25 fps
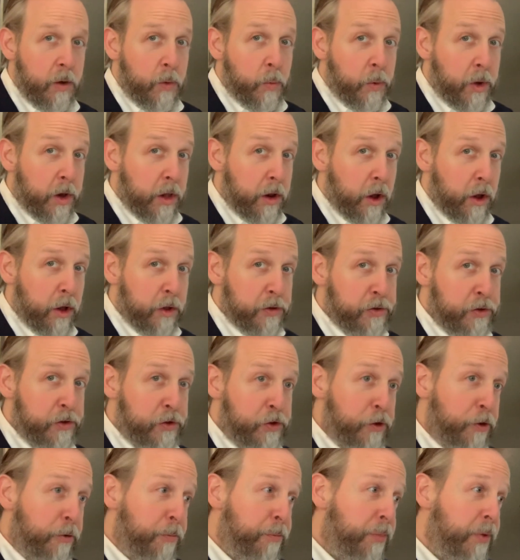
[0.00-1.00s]
We could also
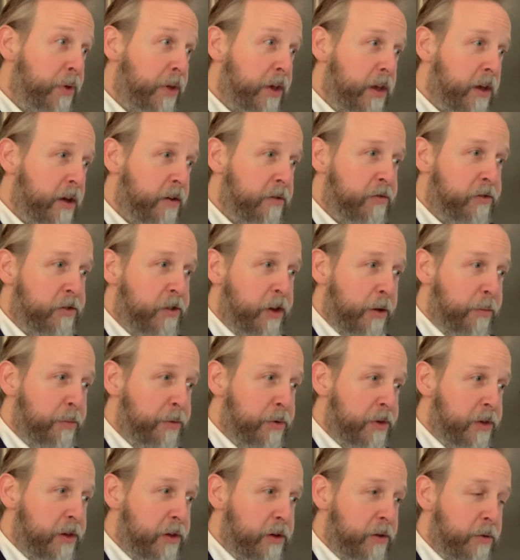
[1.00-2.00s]
do P of
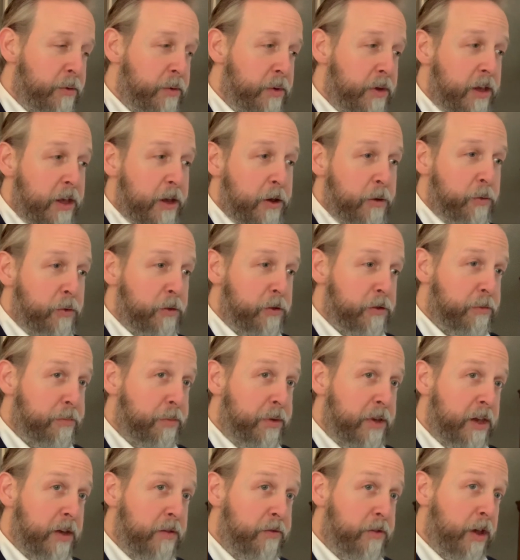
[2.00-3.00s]
W equals
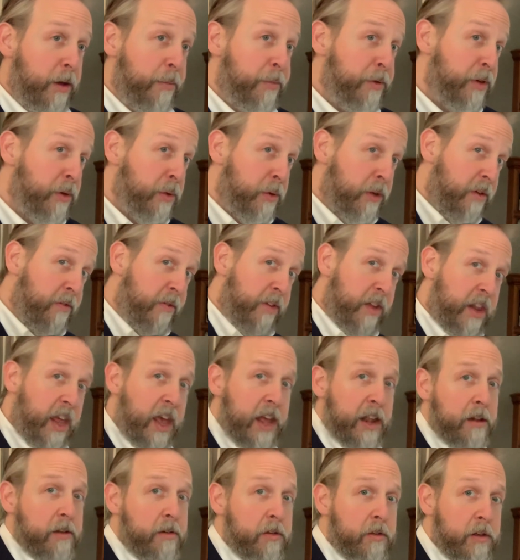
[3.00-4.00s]
P of W given
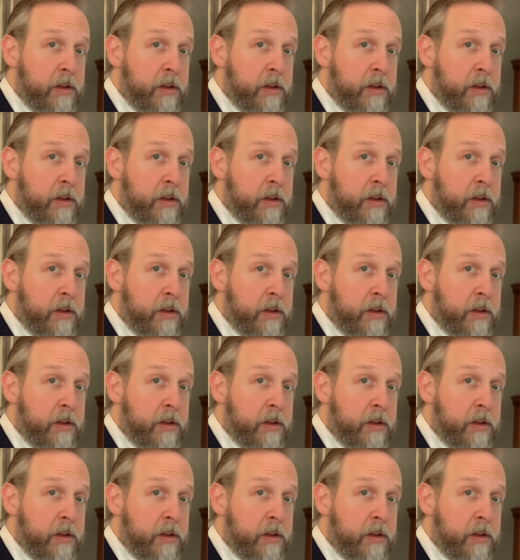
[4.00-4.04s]
N.